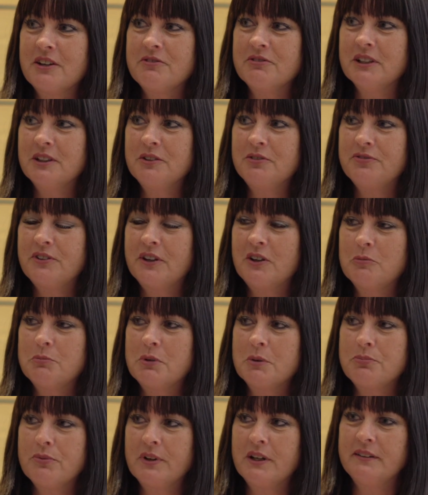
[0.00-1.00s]
really felt,
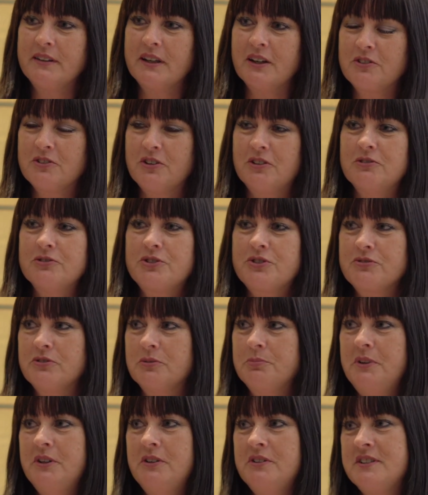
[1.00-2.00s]
but bringing that cultural
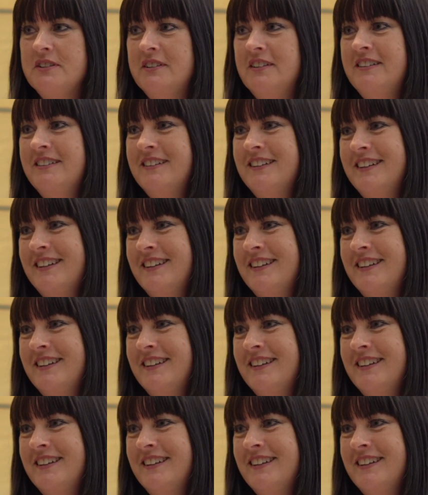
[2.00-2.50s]
beauty